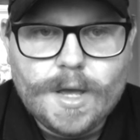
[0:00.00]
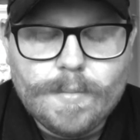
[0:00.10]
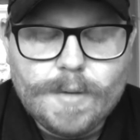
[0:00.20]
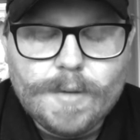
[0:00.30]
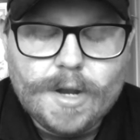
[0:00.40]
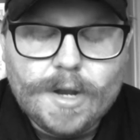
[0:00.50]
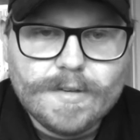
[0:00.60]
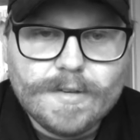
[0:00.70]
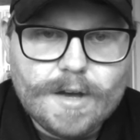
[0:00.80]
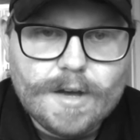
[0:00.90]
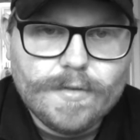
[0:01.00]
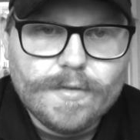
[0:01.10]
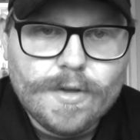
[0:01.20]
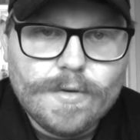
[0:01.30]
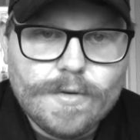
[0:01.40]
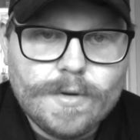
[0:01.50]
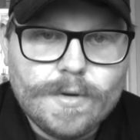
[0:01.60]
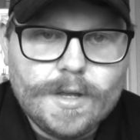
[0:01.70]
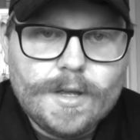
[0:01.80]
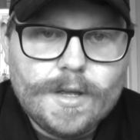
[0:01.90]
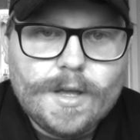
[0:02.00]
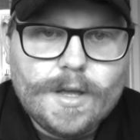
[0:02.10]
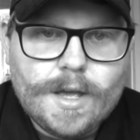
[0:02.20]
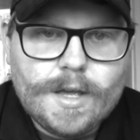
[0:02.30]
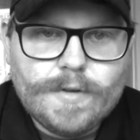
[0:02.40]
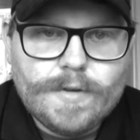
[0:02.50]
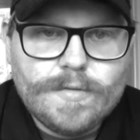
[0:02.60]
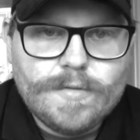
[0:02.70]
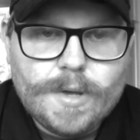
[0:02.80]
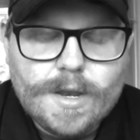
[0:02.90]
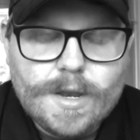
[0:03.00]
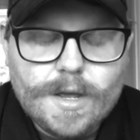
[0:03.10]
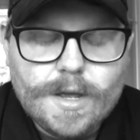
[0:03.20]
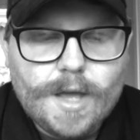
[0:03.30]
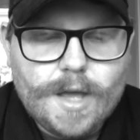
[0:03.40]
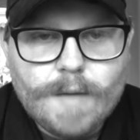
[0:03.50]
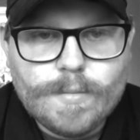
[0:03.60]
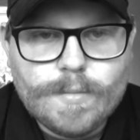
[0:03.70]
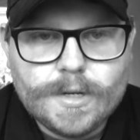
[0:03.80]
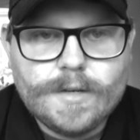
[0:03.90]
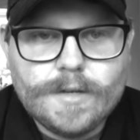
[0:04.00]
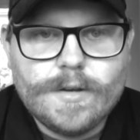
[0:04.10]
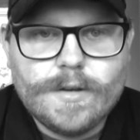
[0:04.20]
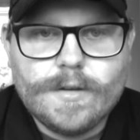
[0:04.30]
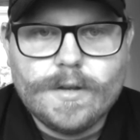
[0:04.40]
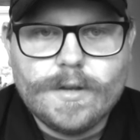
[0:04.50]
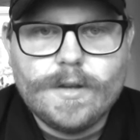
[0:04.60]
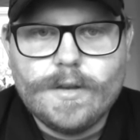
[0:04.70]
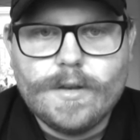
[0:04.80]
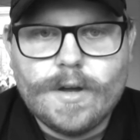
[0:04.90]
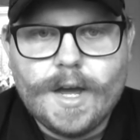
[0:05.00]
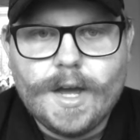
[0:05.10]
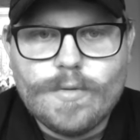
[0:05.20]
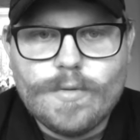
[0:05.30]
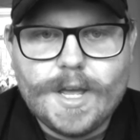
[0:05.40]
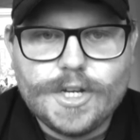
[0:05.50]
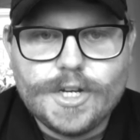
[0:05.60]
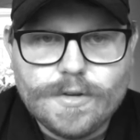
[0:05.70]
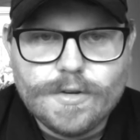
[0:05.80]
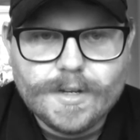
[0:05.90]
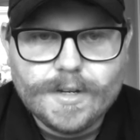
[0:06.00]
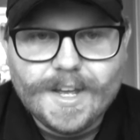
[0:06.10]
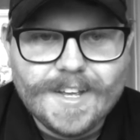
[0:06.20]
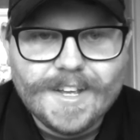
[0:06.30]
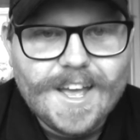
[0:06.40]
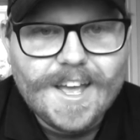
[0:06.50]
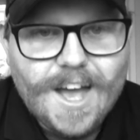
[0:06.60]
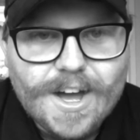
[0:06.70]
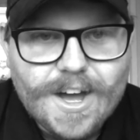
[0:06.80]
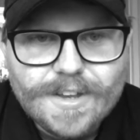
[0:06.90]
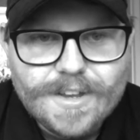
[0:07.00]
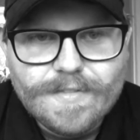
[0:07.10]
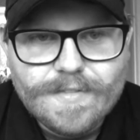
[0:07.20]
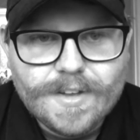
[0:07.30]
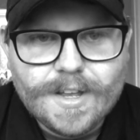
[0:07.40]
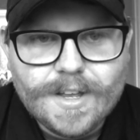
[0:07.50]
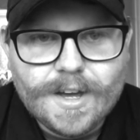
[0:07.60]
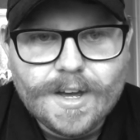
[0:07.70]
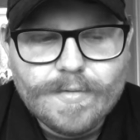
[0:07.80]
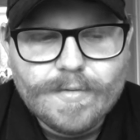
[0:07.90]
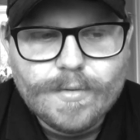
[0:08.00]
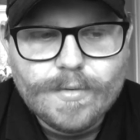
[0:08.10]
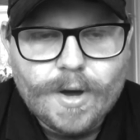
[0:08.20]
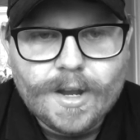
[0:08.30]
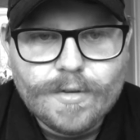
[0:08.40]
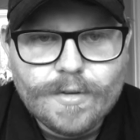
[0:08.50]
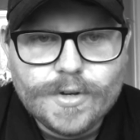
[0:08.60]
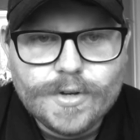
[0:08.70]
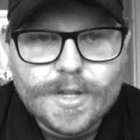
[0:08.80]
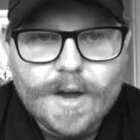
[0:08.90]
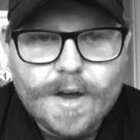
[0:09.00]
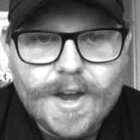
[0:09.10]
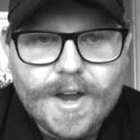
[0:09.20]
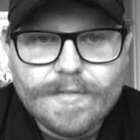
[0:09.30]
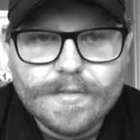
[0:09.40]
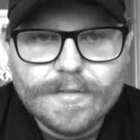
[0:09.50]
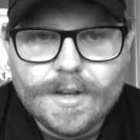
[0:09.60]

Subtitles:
People like myself who, if I'd have been able-bodied and not had all my issues, I'd have quite liked to have joined the RAF,